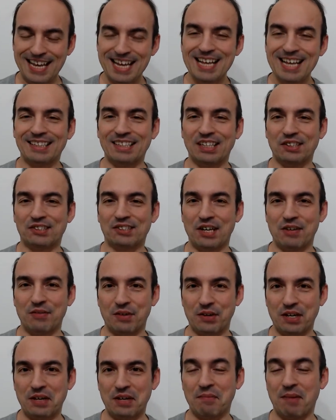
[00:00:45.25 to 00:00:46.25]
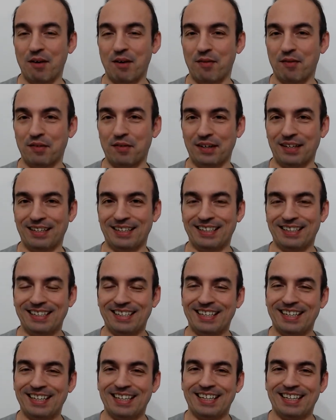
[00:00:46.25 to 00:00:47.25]
The savory muffin.
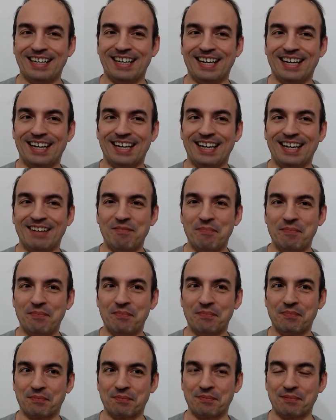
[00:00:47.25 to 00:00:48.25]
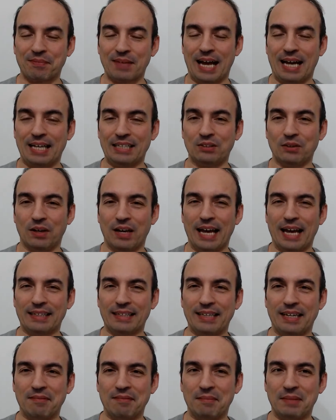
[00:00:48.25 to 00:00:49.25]
I don't like
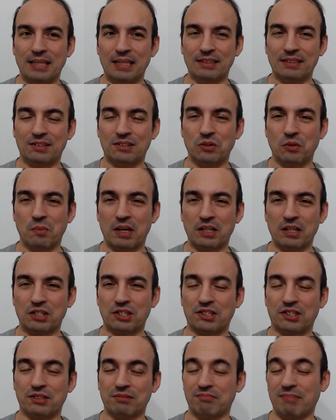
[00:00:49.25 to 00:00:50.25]
them too much.